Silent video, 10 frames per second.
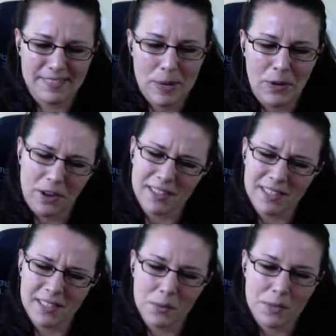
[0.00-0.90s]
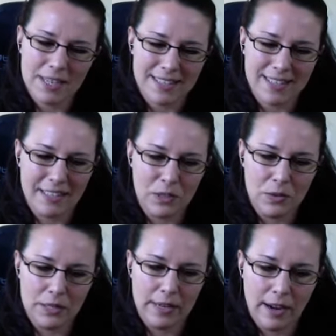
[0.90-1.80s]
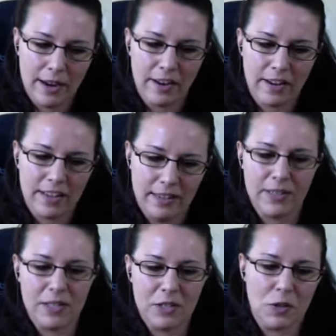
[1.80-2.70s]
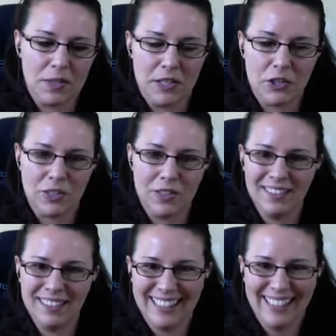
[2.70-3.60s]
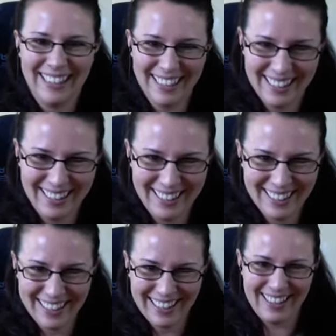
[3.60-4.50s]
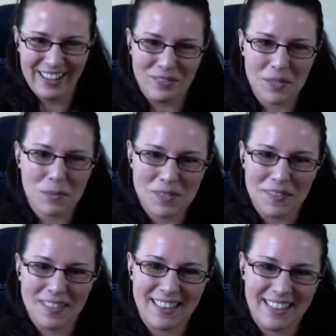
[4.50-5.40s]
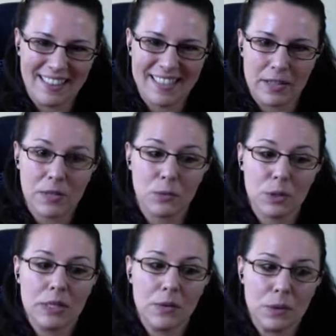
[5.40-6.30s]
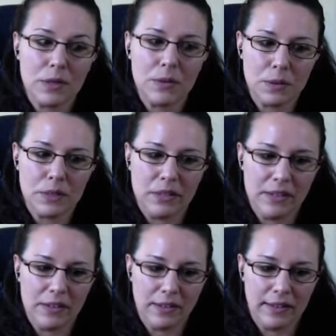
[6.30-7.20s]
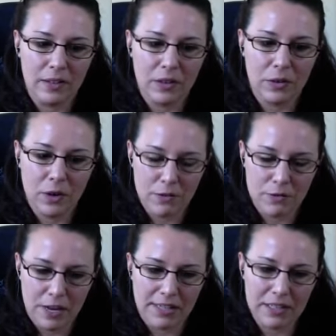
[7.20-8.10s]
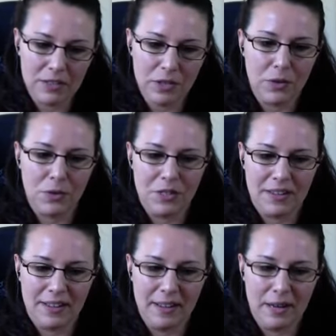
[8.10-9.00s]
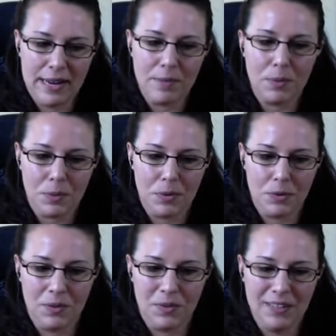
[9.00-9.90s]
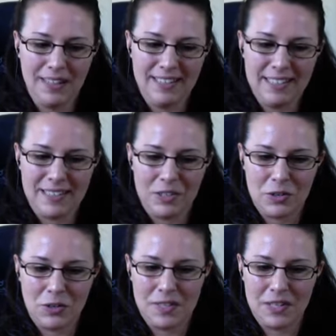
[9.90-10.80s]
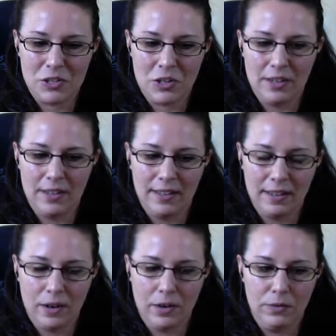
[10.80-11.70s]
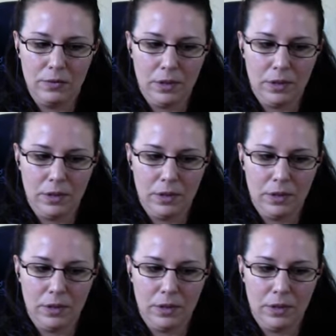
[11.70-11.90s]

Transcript: paradox in a way. It's like you need hierarchy and centralization of specific things that's really, really, really like effective in order to enable decentralization of